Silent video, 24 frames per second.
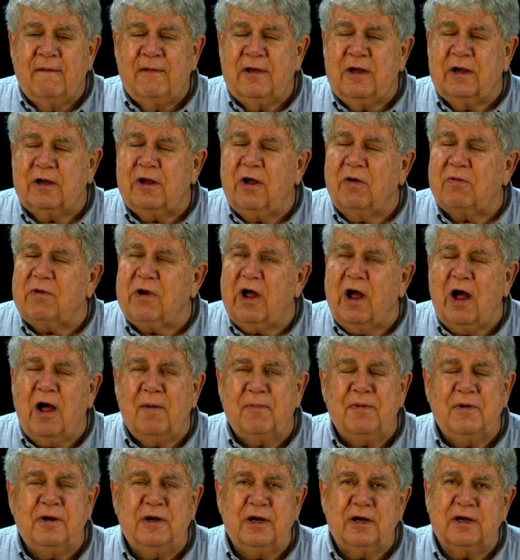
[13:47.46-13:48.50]
you go to
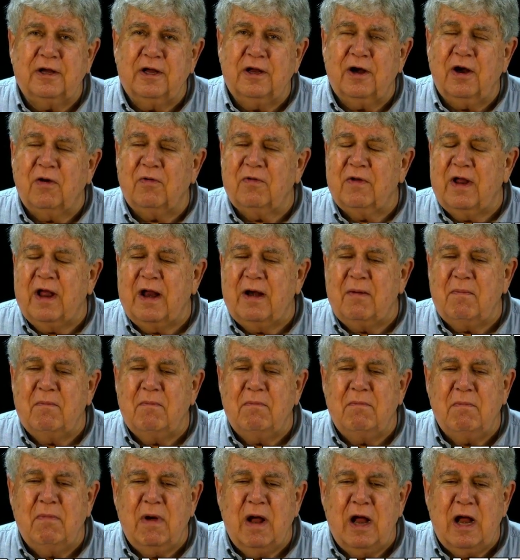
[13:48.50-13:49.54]
Op and you get on that
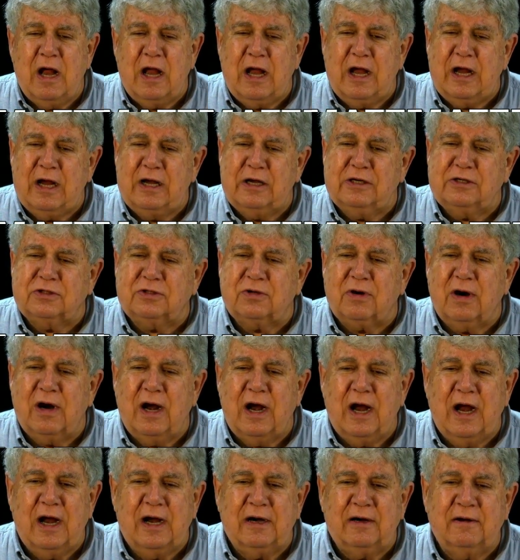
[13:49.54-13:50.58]
main
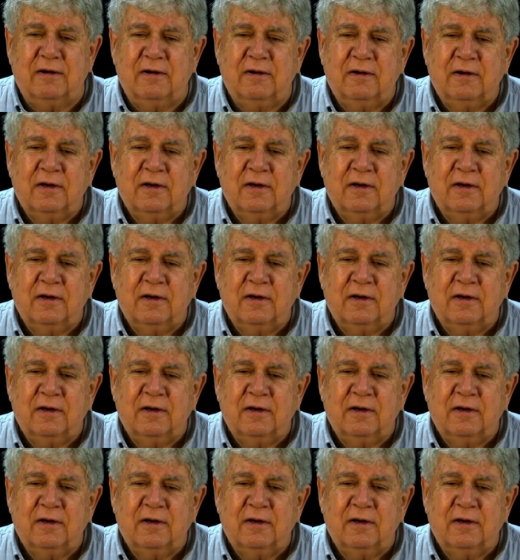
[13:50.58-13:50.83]
drag.